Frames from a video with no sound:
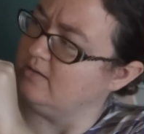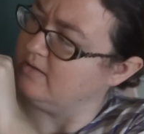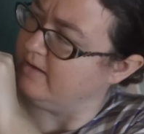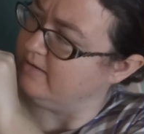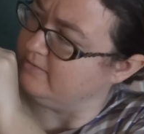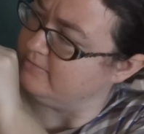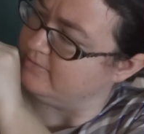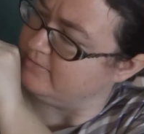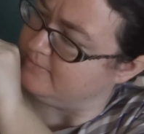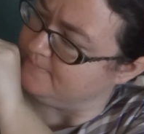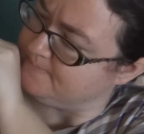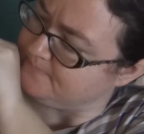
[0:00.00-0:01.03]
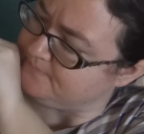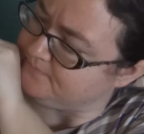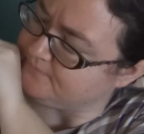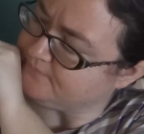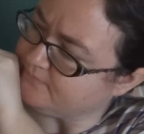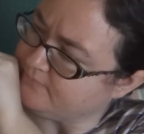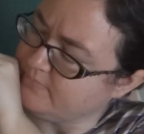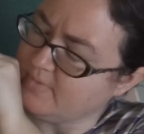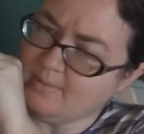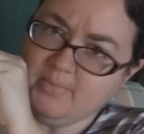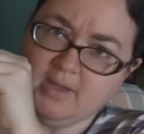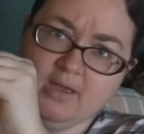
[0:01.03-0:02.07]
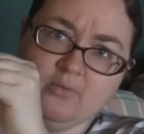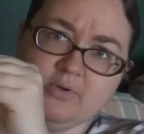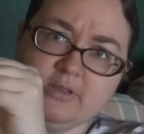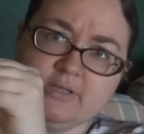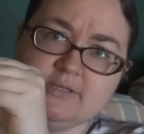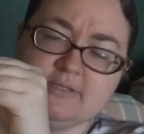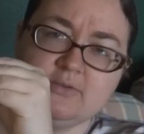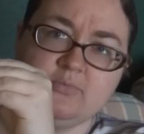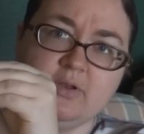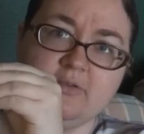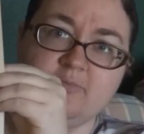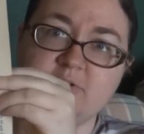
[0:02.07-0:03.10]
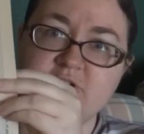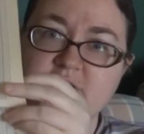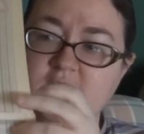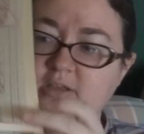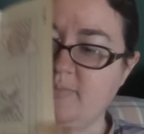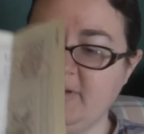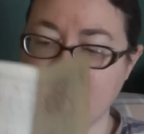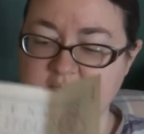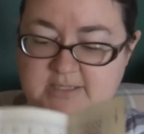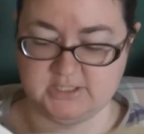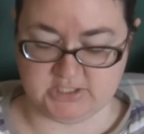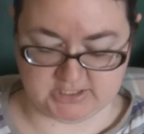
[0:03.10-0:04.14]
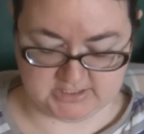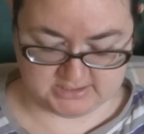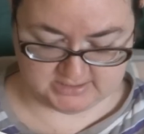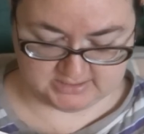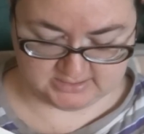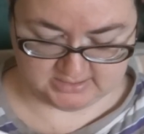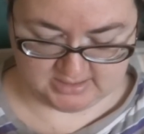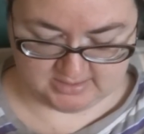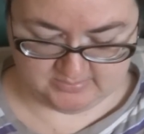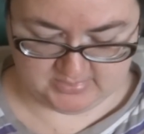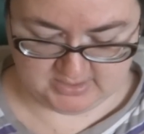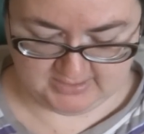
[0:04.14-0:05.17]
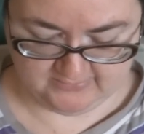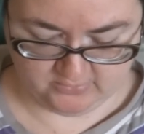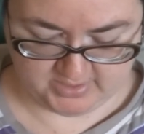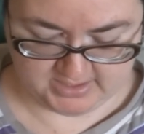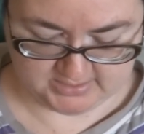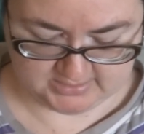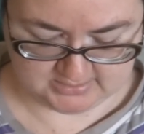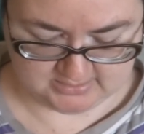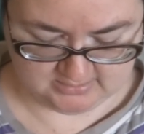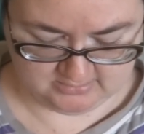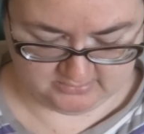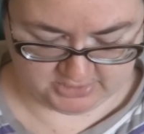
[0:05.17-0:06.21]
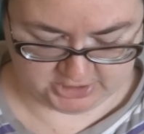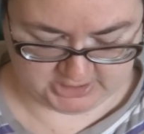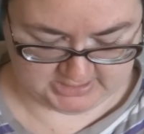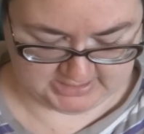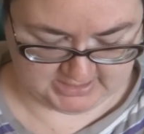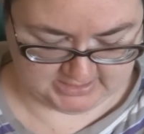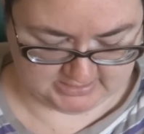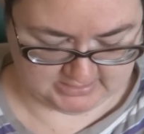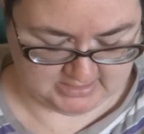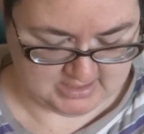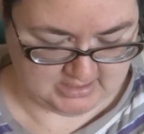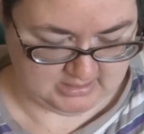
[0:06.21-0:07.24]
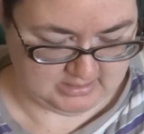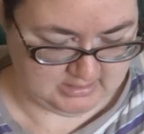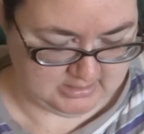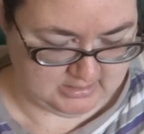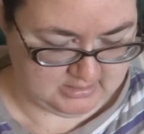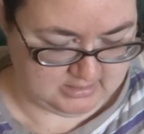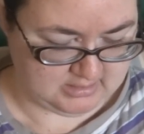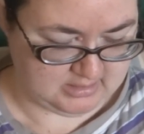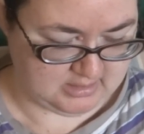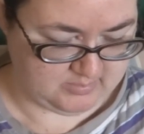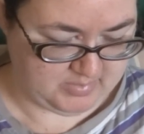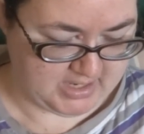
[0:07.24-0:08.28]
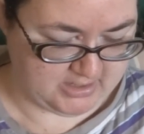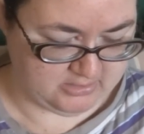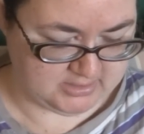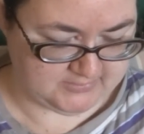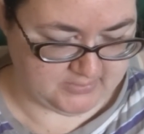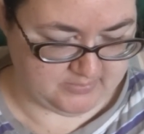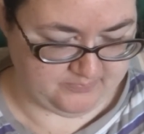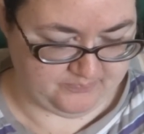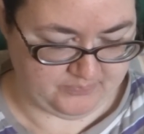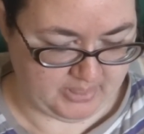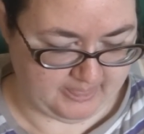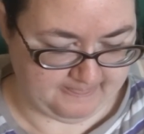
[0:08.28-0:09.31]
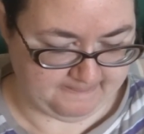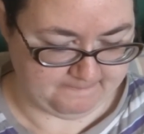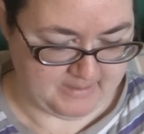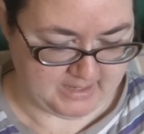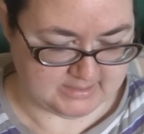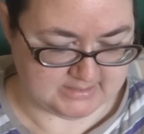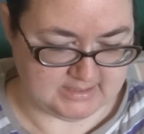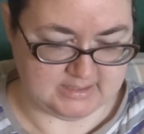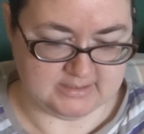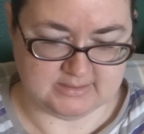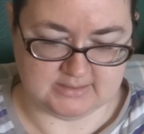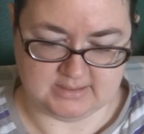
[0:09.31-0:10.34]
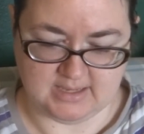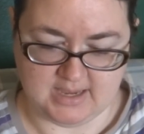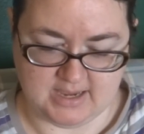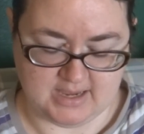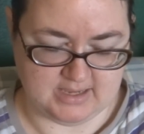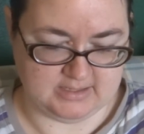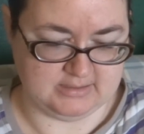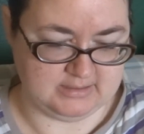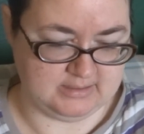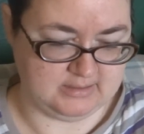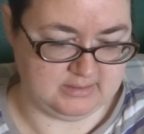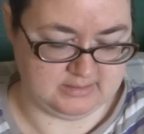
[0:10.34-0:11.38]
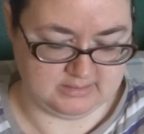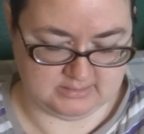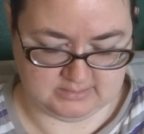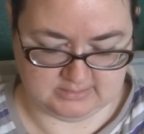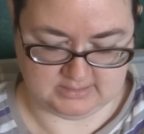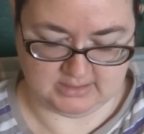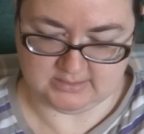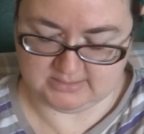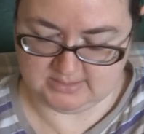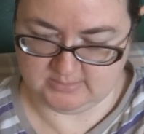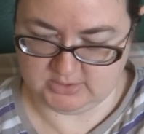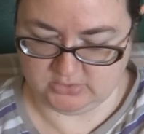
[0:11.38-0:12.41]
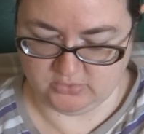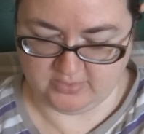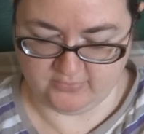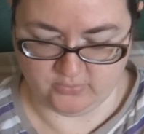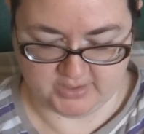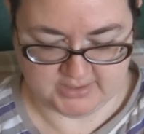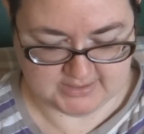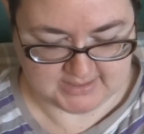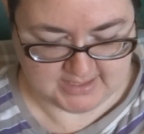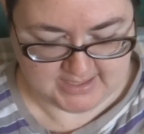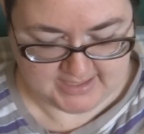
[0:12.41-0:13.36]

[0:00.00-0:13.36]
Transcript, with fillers: kind of that I won this in one of Michelle Benny Stitchy's um, giveaways where she takes um, patterns from magazines and sends them to whoever wins.